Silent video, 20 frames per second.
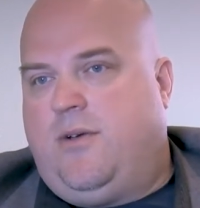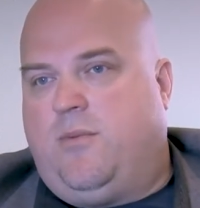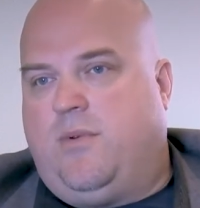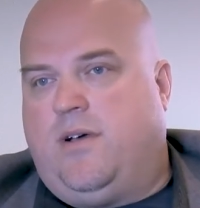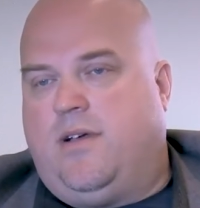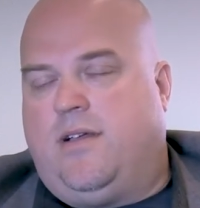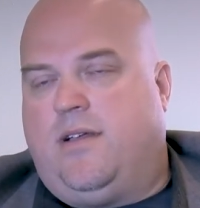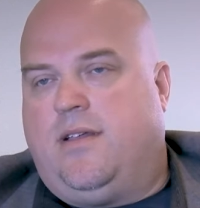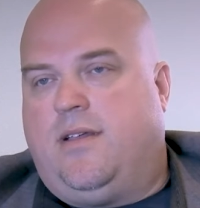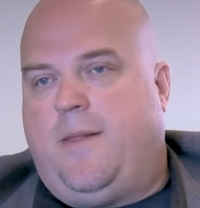
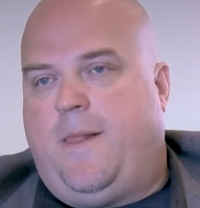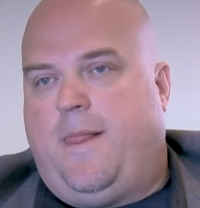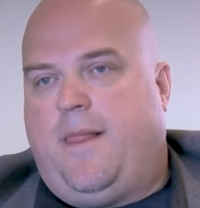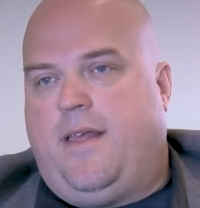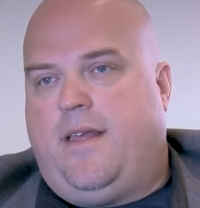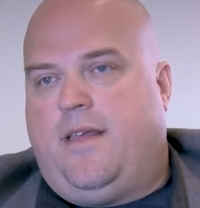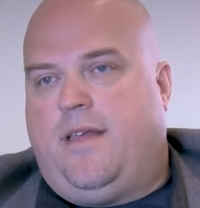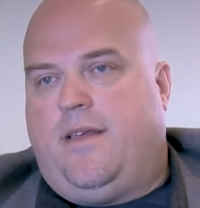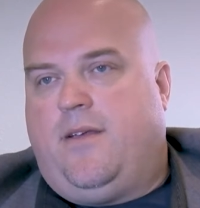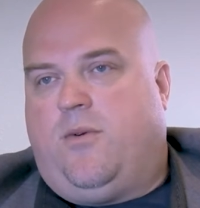Well,
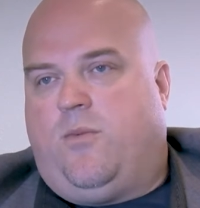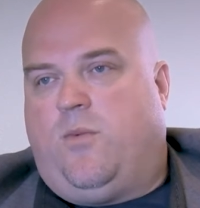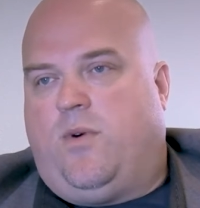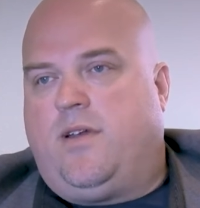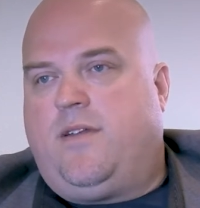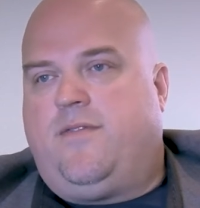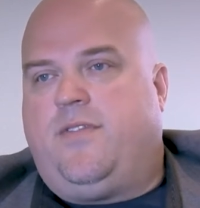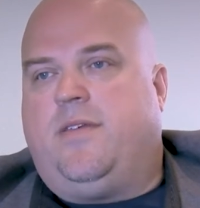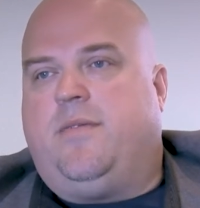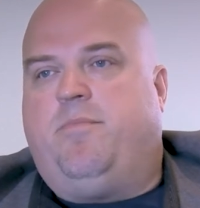
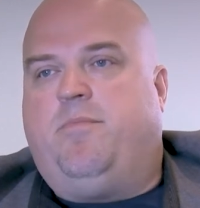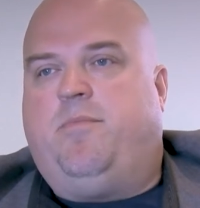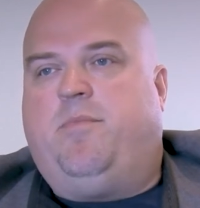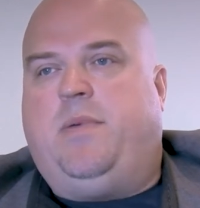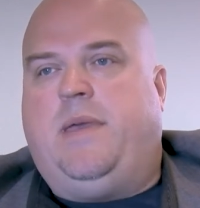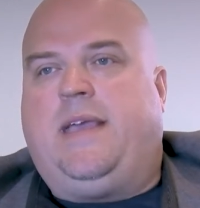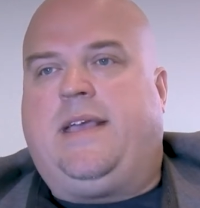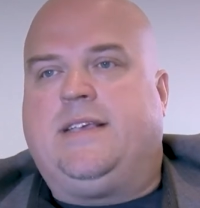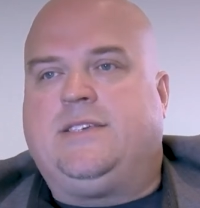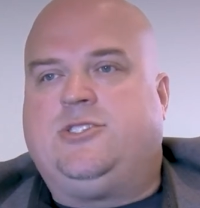one of the
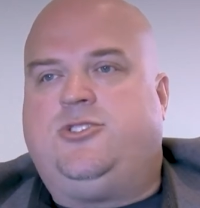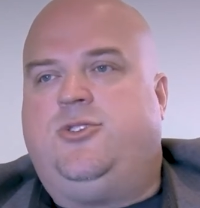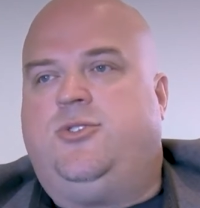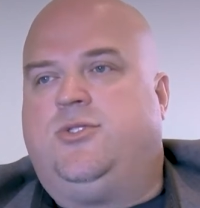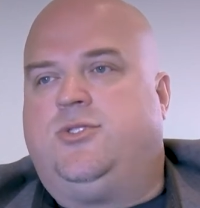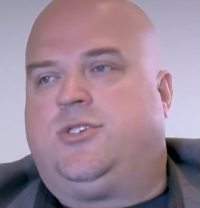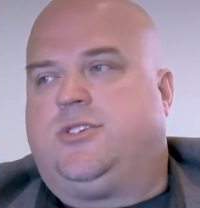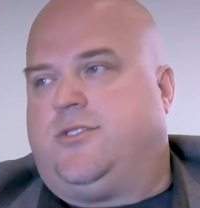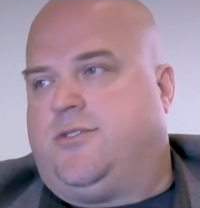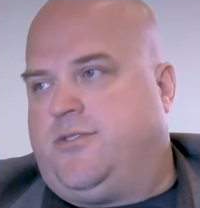biggest
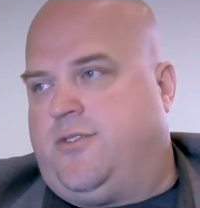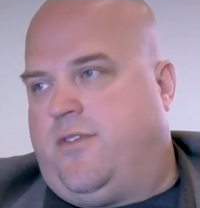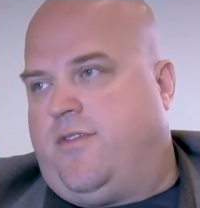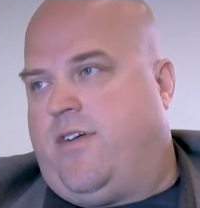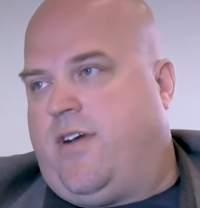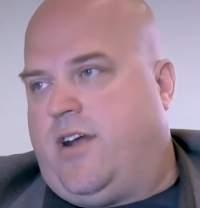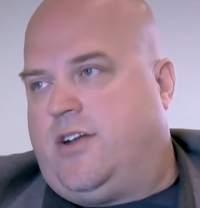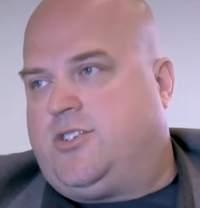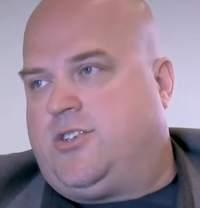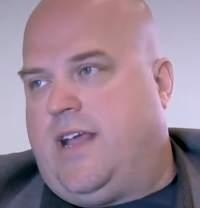users of
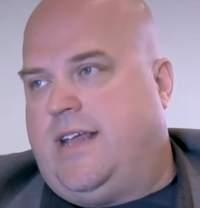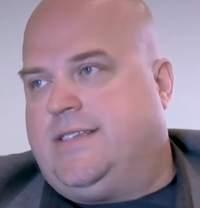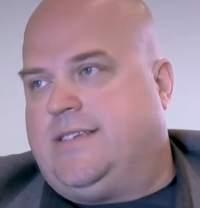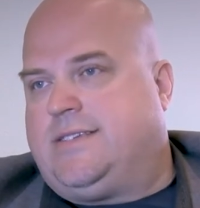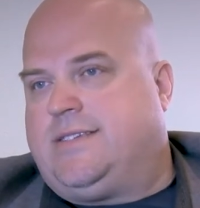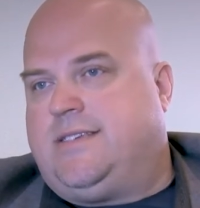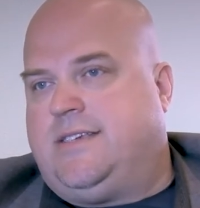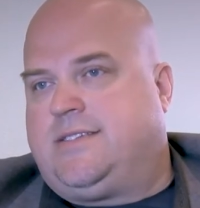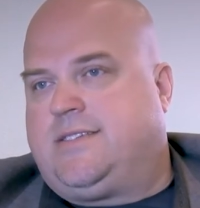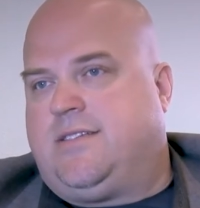our
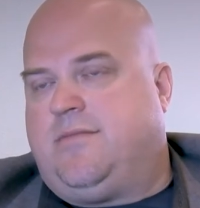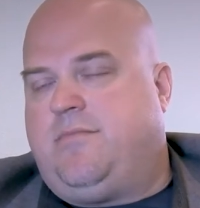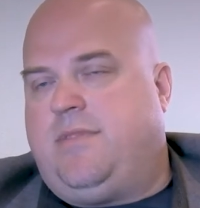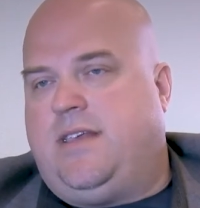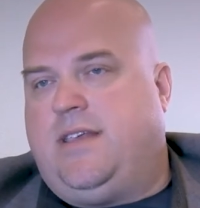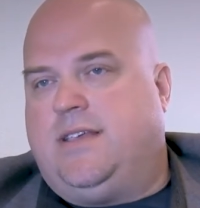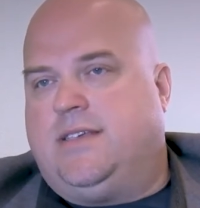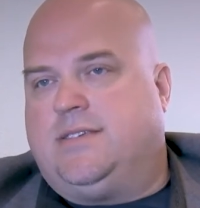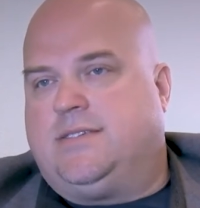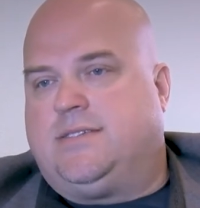transit system
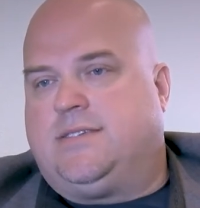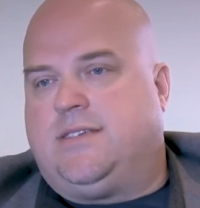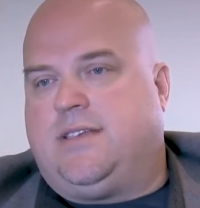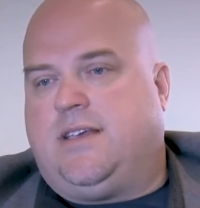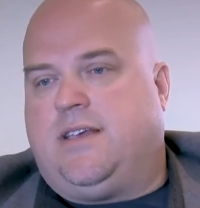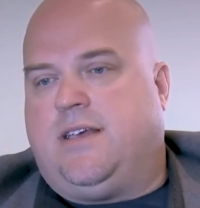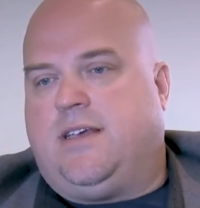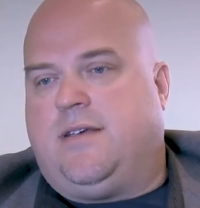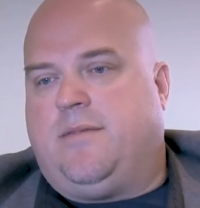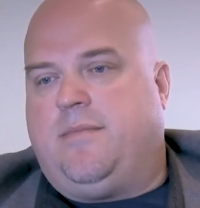
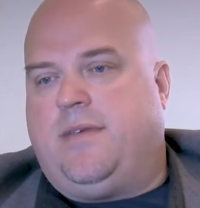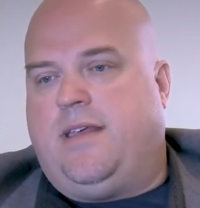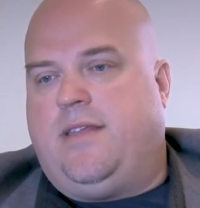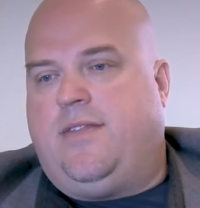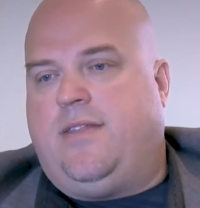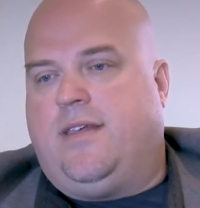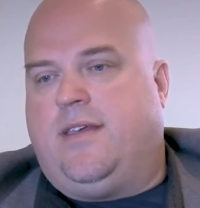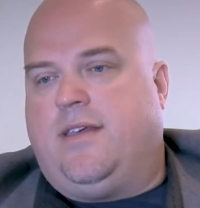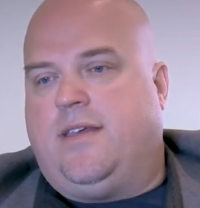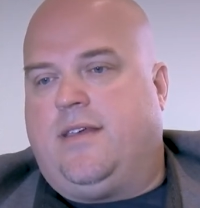is um,
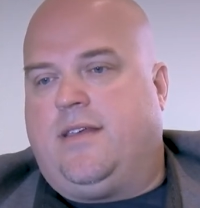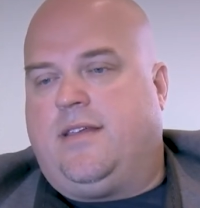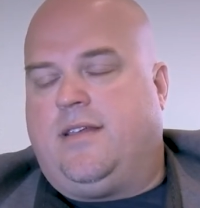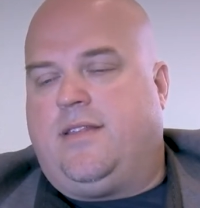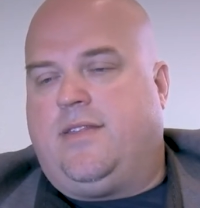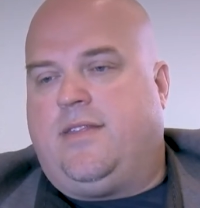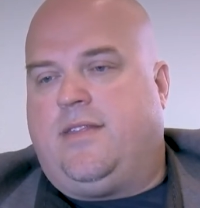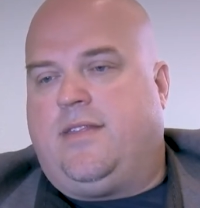in the